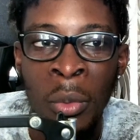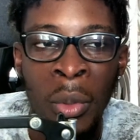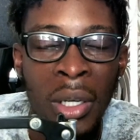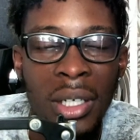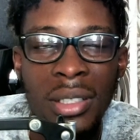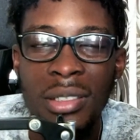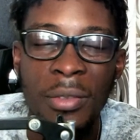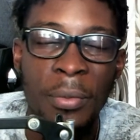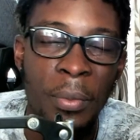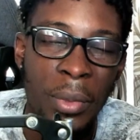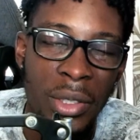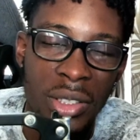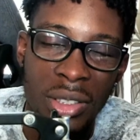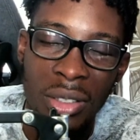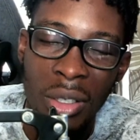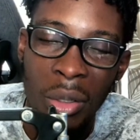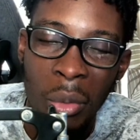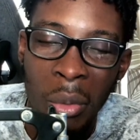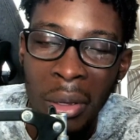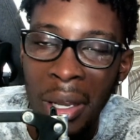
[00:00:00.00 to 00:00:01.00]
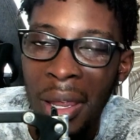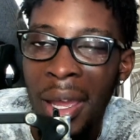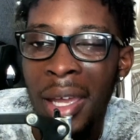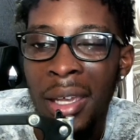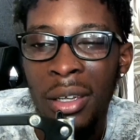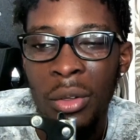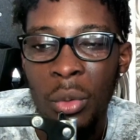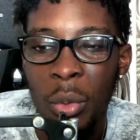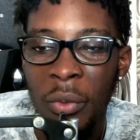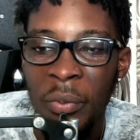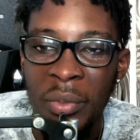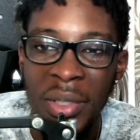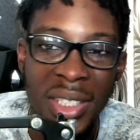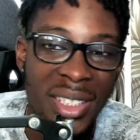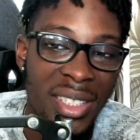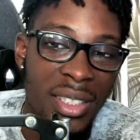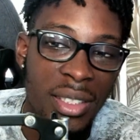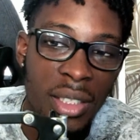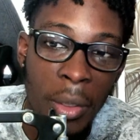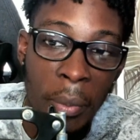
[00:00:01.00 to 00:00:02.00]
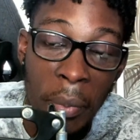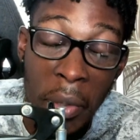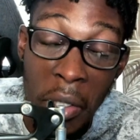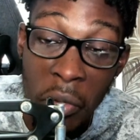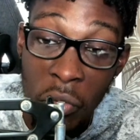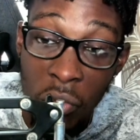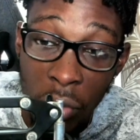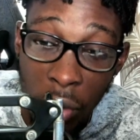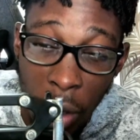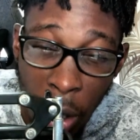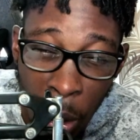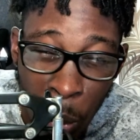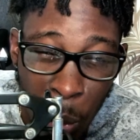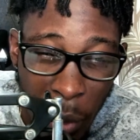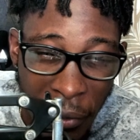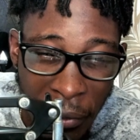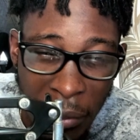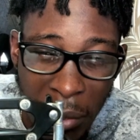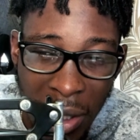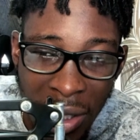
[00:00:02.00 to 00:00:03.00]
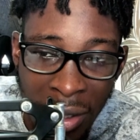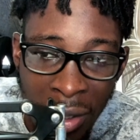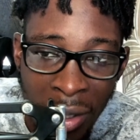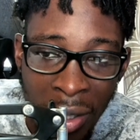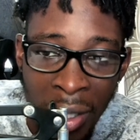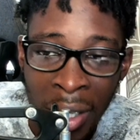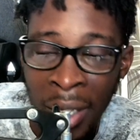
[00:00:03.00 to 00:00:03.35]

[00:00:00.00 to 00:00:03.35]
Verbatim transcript: Why does this person not wanna hang out with me? Is there something wrong with me?